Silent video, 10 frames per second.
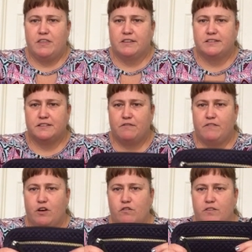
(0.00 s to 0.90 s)
This is the
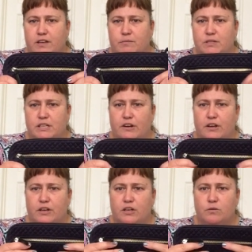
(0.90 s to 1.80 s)
velvet
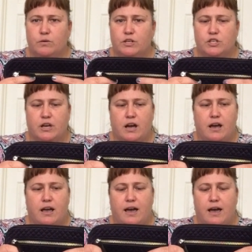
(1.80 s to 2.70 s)
material, which
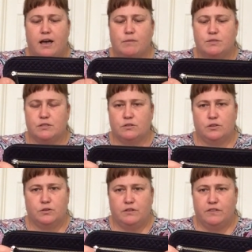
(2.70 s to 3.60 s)
I
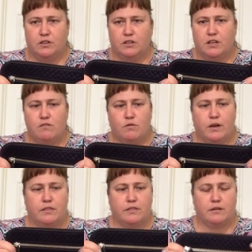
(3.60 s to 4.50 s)
absolutely fell in love
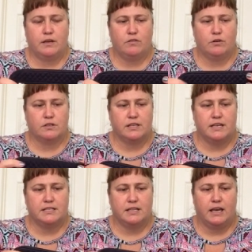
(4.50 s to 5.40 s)
with, even though I was
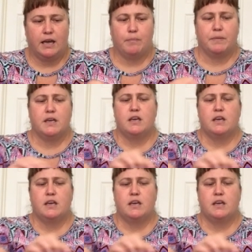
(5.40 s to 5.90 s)
late to the game.